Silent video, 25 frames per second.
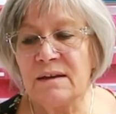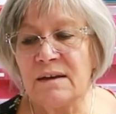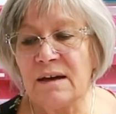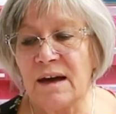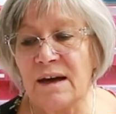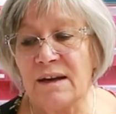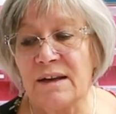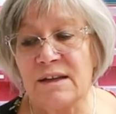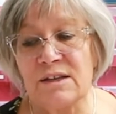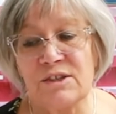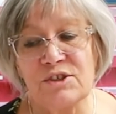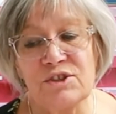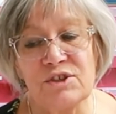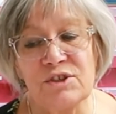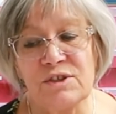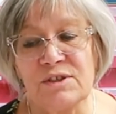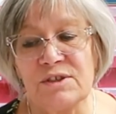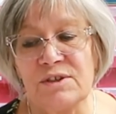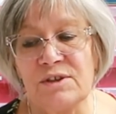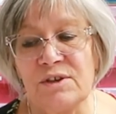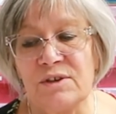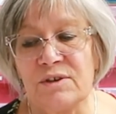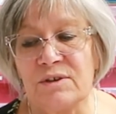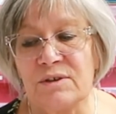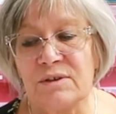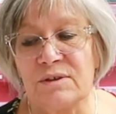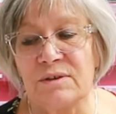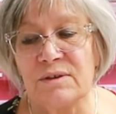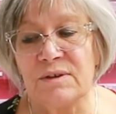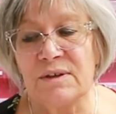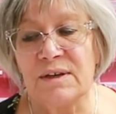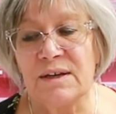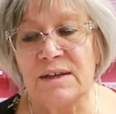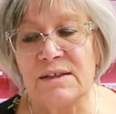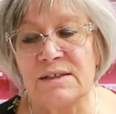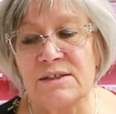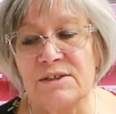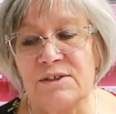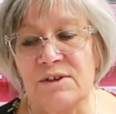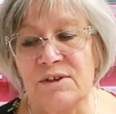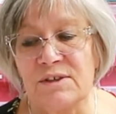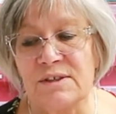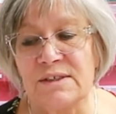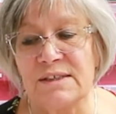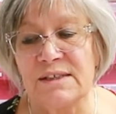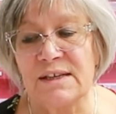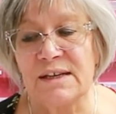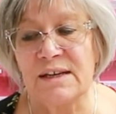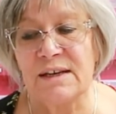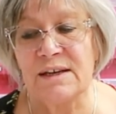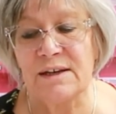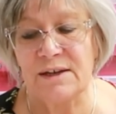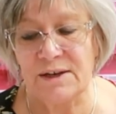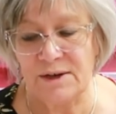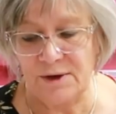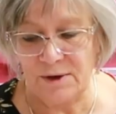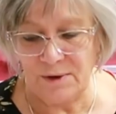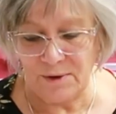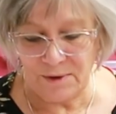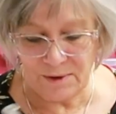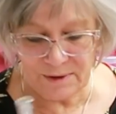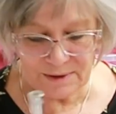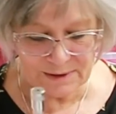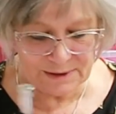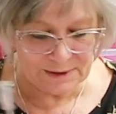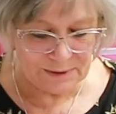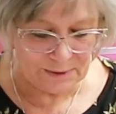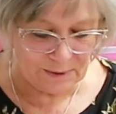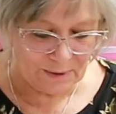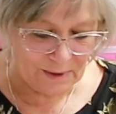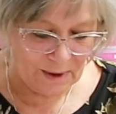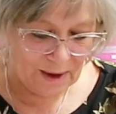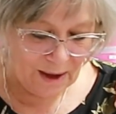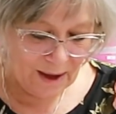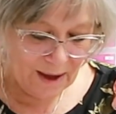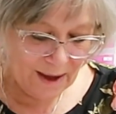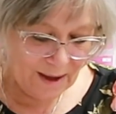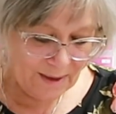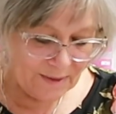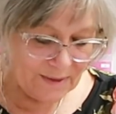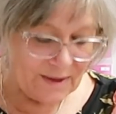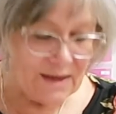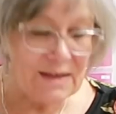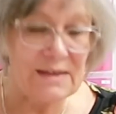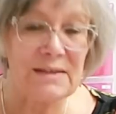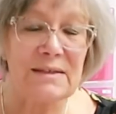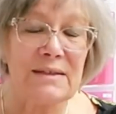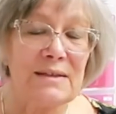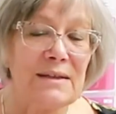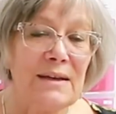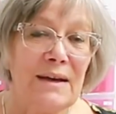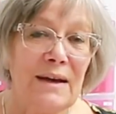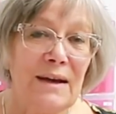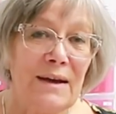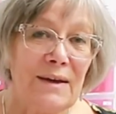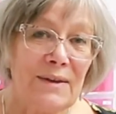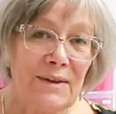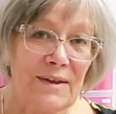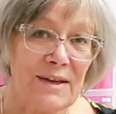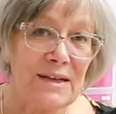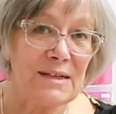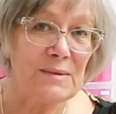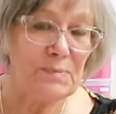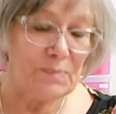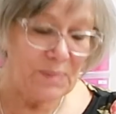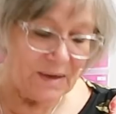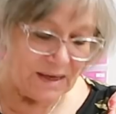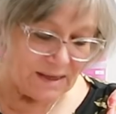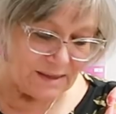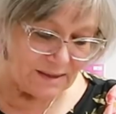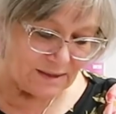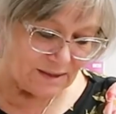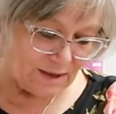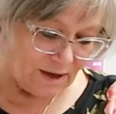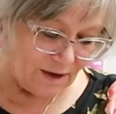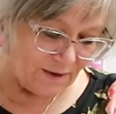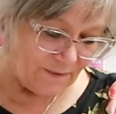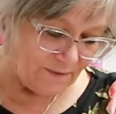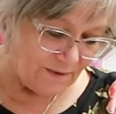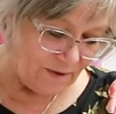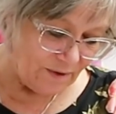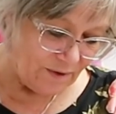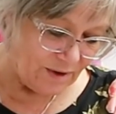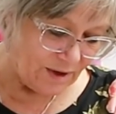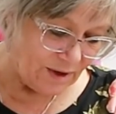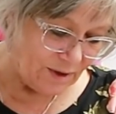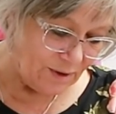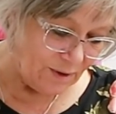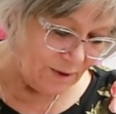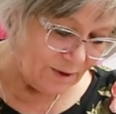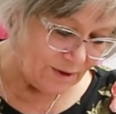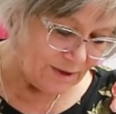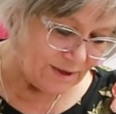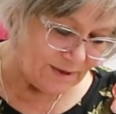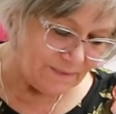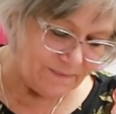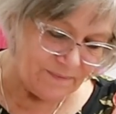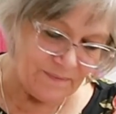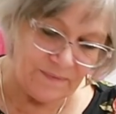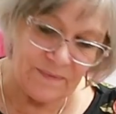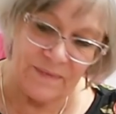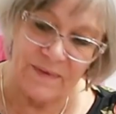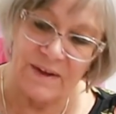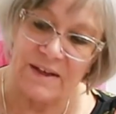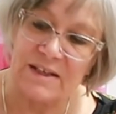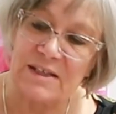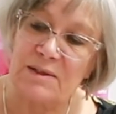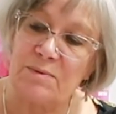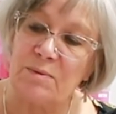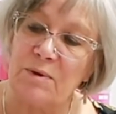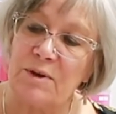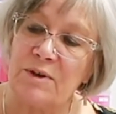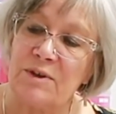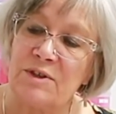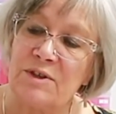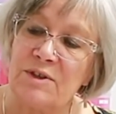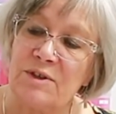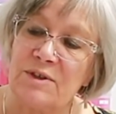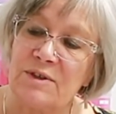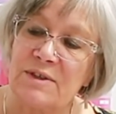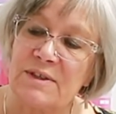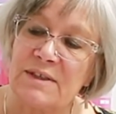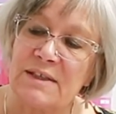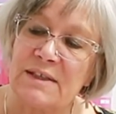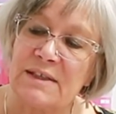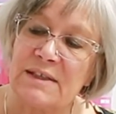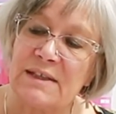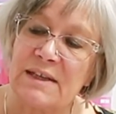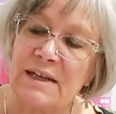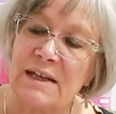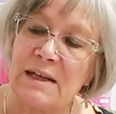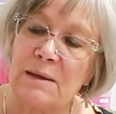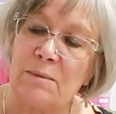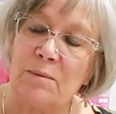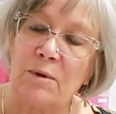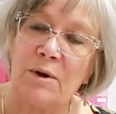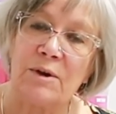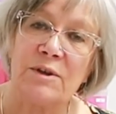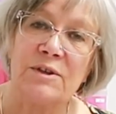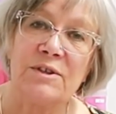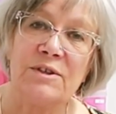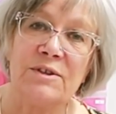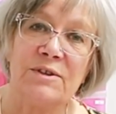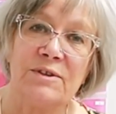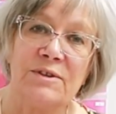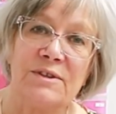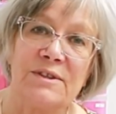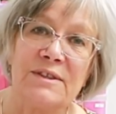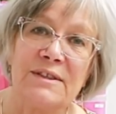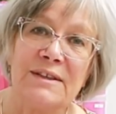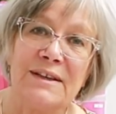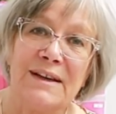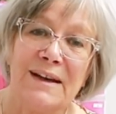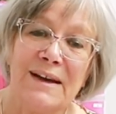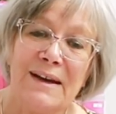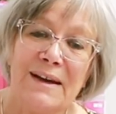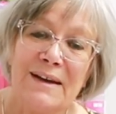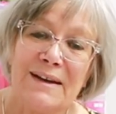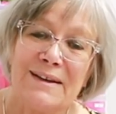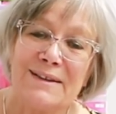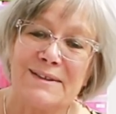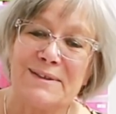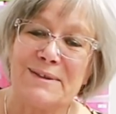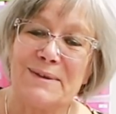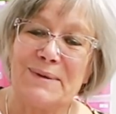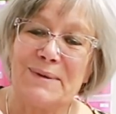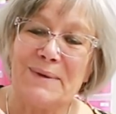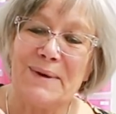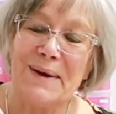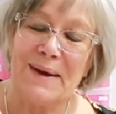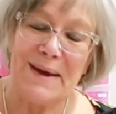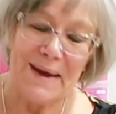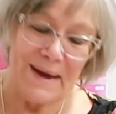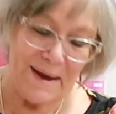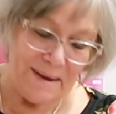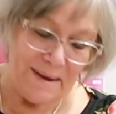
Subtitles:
and it's just not, it's not sticking at all. So these pins aren't very good. This one does, this little one does. So